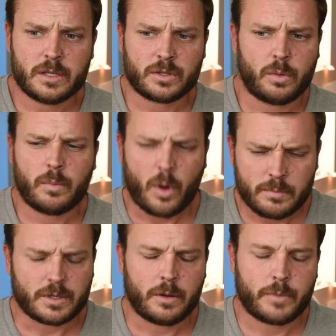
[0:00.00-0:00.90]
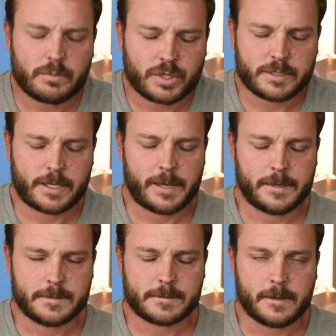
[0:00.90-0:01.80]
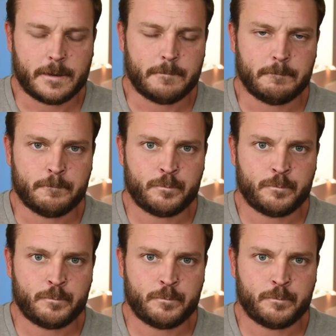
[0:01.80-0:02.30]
so what I'm trying to say is, I